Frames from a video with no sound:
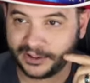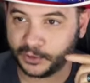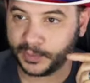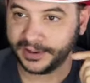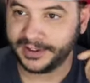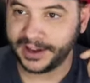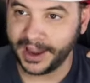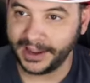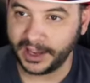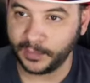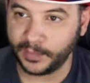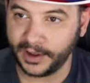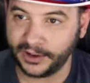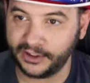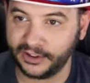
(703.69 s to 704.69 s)
He's been
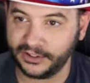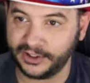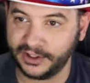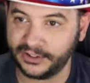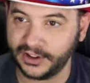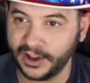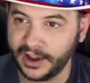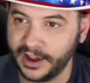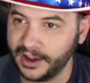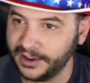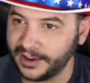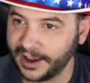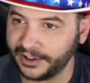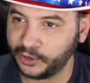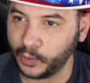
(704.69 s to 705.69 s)
taking pitches. He's
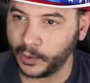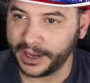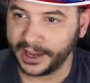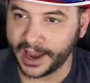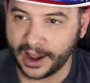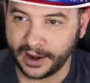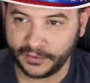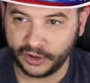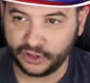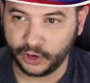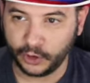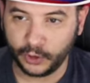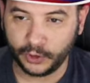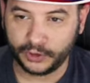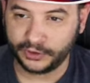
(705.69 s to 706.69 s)
not swinging out of his
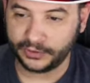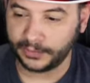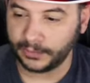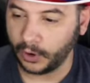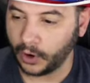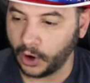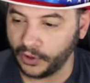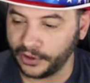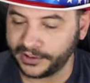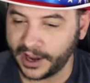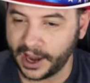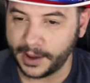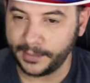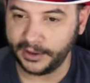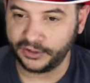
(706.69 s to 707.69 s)
shoes all the
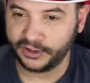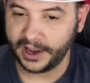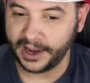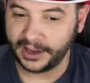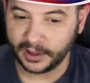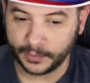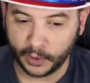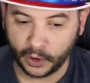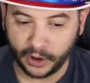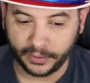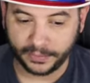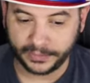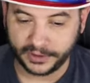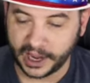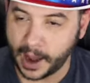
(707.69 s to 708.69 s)
time. He's taking the
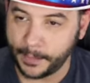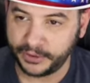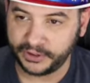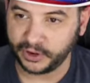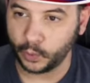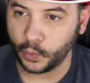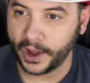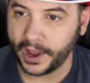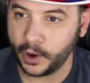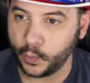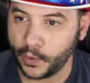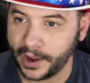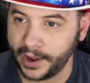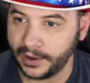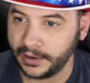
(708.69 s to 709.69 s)
ball the opposite way
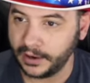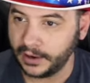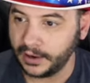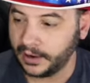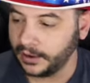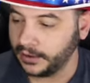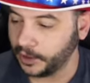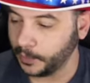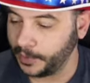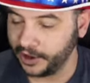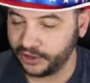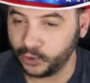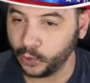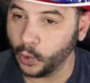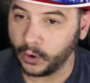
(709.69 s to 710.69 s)
when the
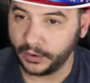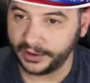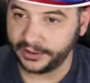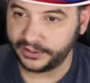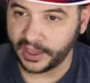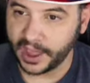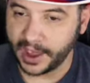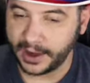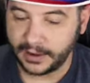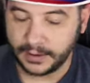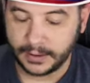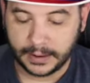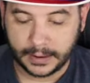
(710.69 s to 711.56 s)
pitch warrants that.